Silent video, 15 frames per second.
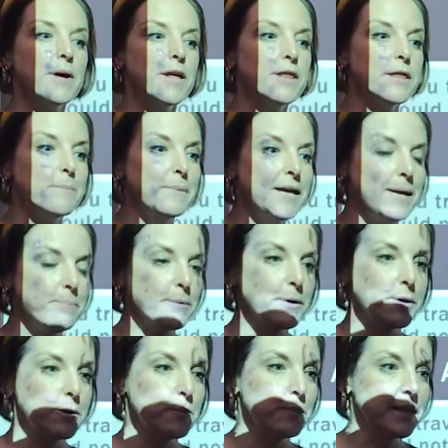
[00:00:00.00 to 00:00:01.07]
the
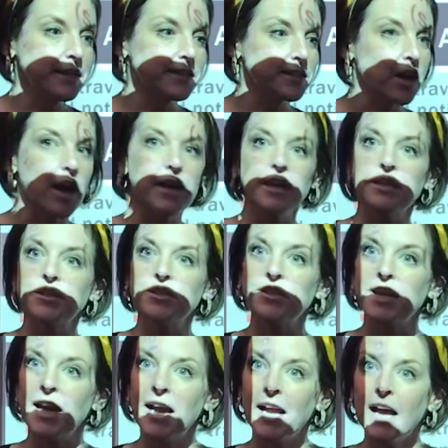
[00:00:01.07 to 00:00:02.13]
people we saw
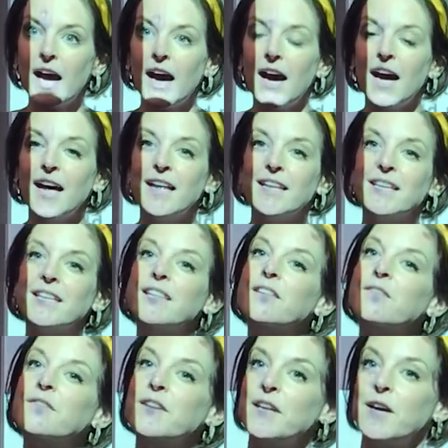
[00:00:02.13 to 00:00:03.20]
yesterday on the
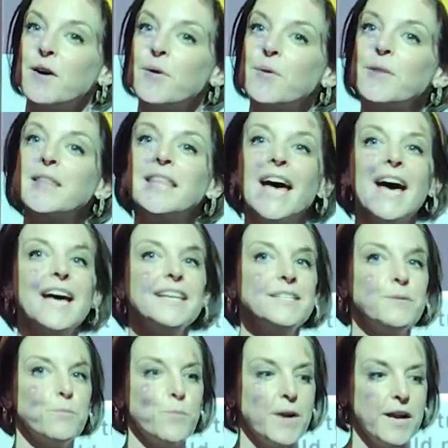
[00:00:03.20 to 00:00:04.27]
video that
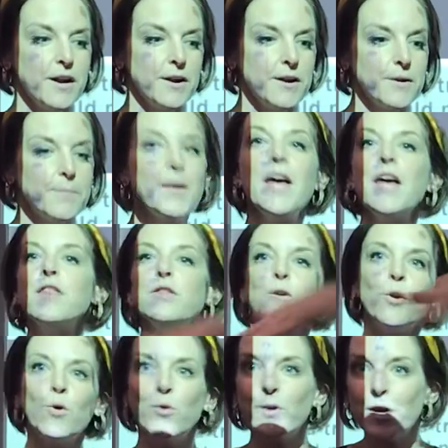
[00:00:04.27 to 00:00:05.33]
where their
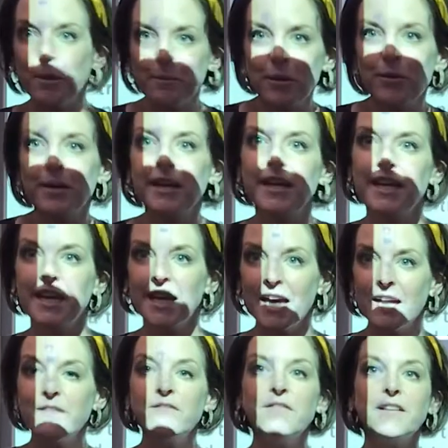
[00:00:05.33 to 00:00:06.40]
whole community
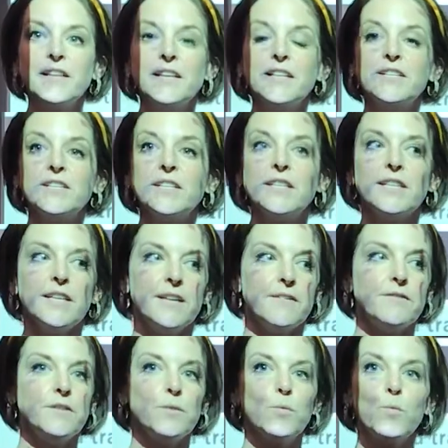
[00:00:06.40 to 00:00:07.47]
and village lived